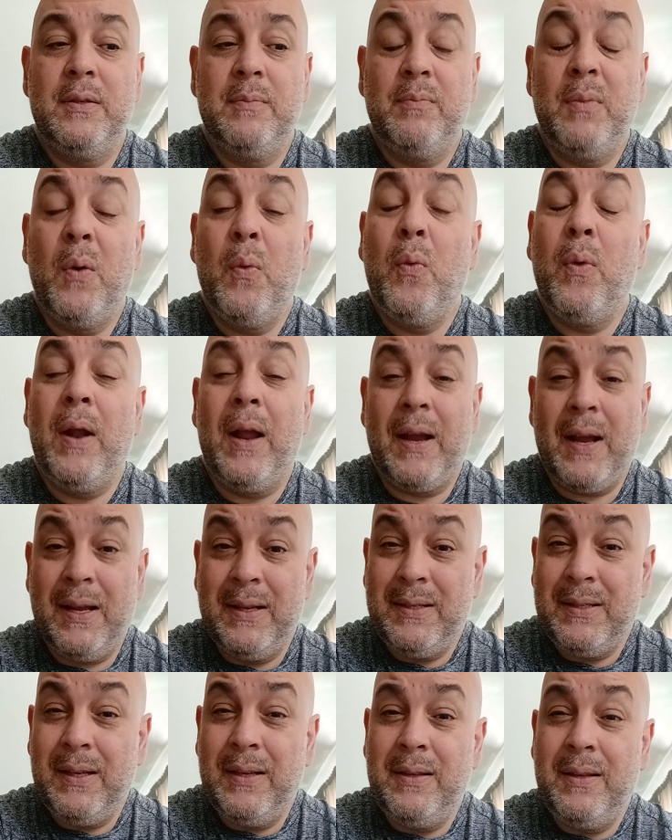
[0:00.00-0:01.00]
But like I
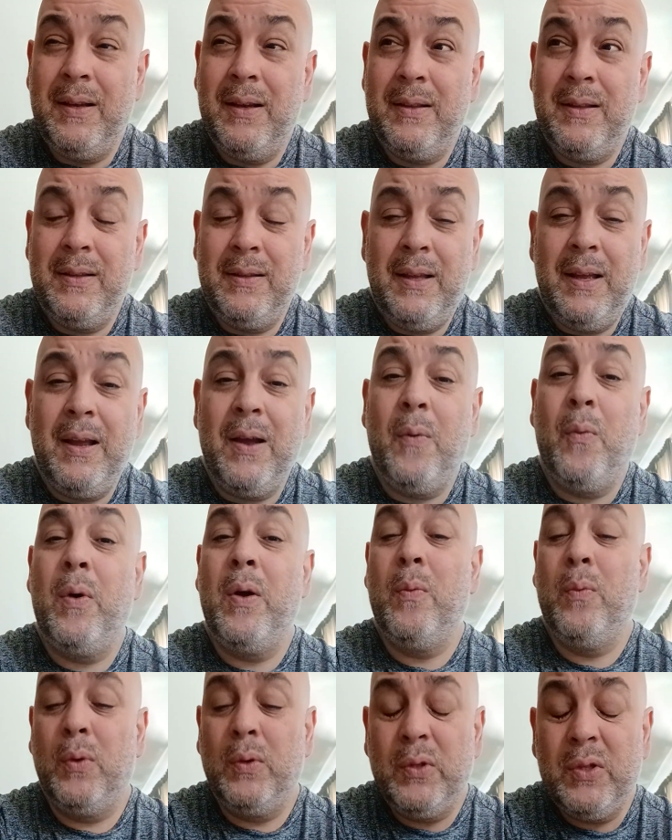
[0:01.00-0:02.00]
said the other day, we
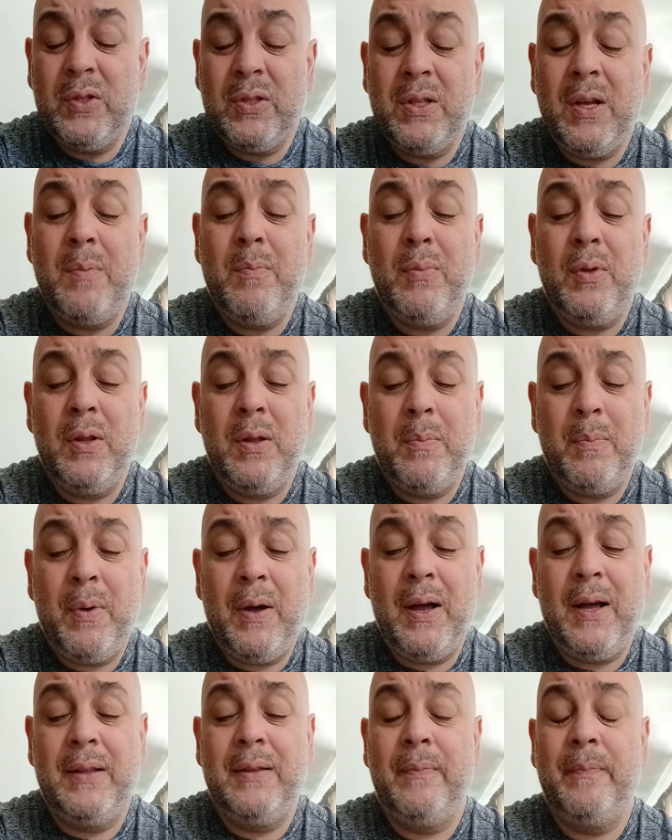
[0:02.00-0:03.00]
will stumble
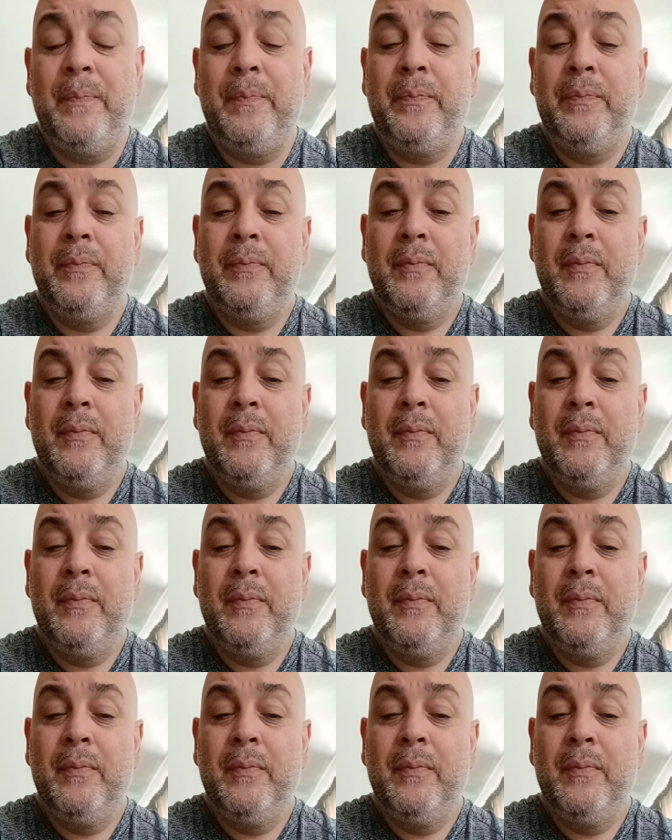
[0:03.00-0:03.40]
upon